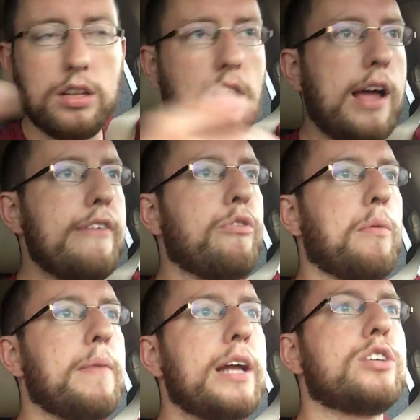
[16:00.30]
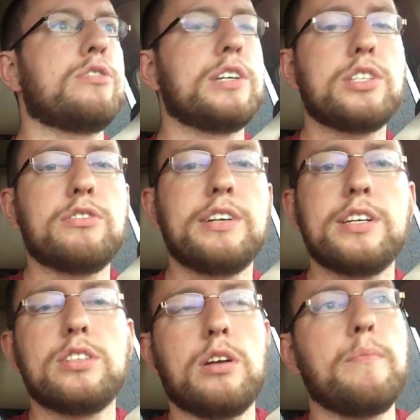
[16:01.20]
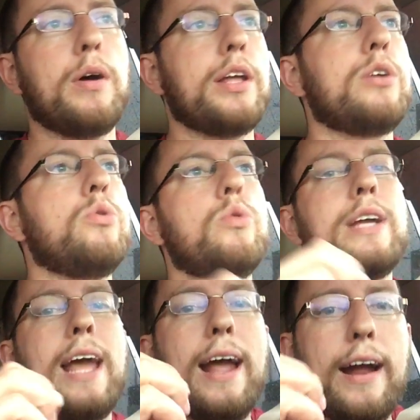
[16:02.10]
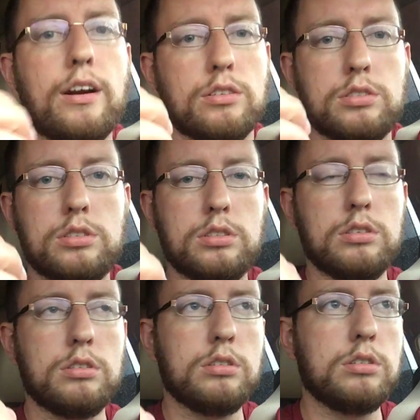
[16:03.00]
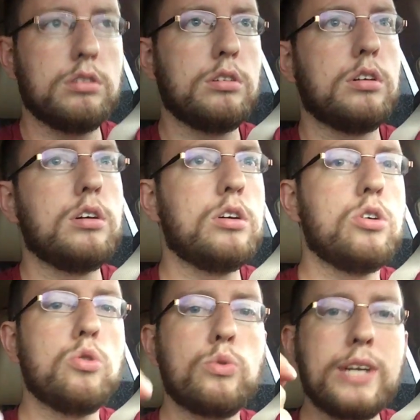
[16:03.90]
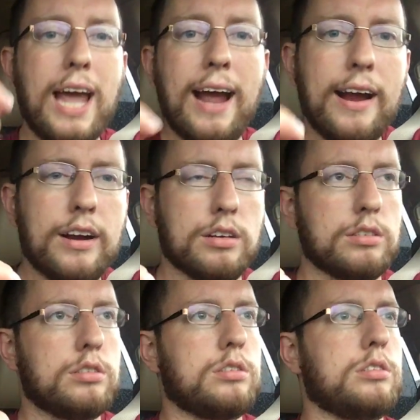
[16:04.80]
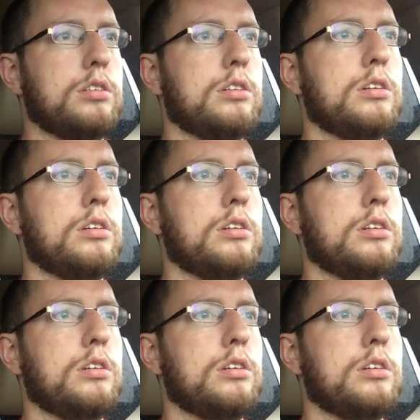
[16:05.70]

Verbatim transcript: life or major injury to somebody, who cares? Who cares?